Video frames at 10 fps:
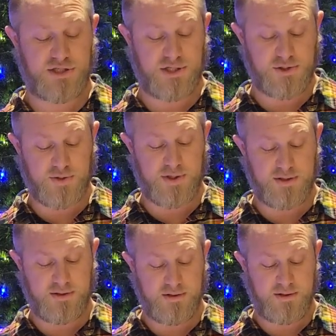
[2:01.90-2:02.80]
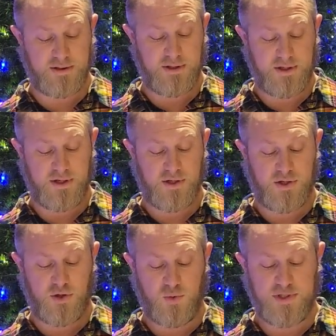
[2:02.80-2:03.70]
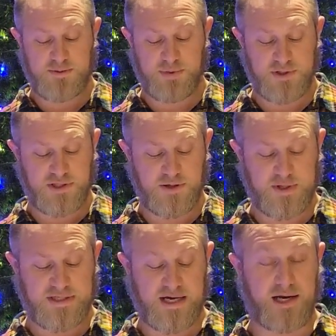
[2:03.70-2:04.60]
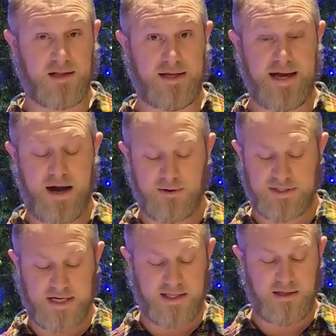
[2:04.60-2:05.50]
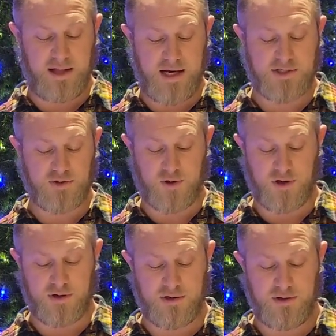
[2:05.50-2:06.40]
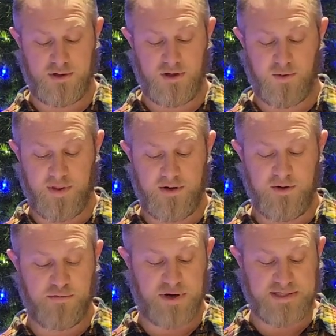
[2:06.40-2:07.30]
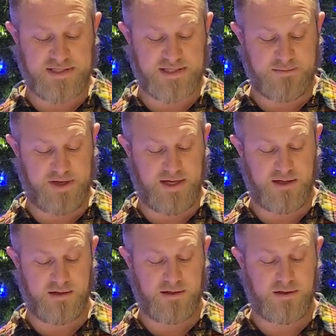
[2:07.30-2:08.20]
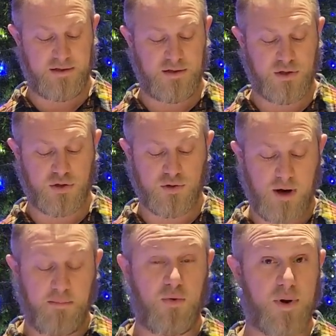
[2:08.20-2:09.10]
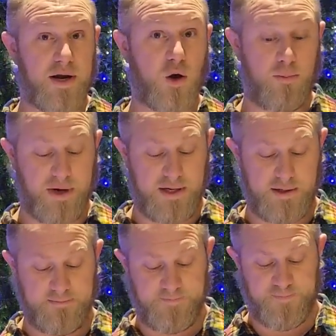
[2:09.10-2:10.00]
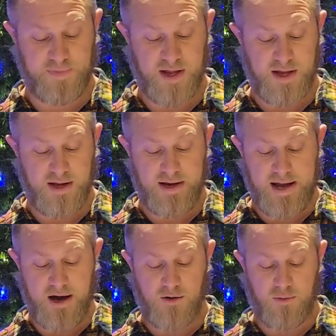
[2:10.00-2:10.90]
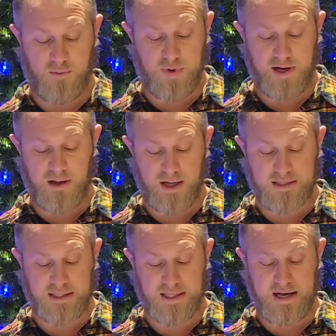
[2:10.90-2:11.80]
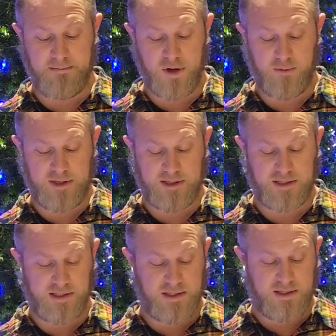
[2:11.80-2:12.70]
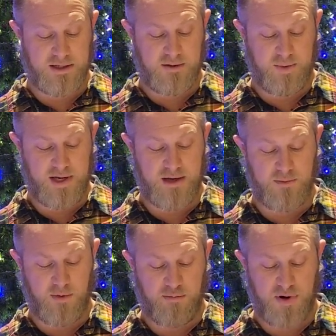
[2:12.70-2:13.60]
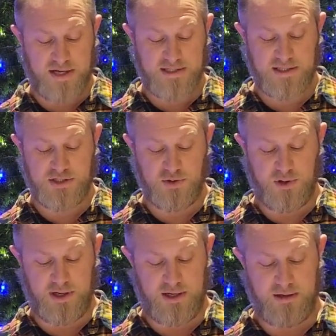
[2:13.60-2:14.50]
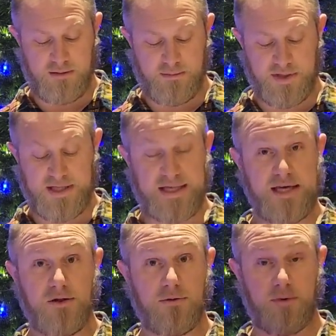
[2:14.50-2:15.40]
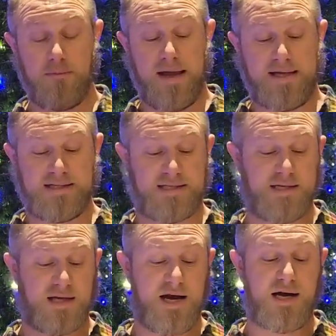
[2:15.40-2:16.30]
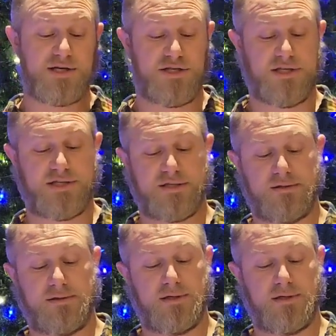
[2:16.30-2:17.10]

children who whispered so excitedly outside the locked door where they knew the presence to be, grew up when it opened. Now, recollecting that moment, we can repress the joy, but the guilt remains conscious.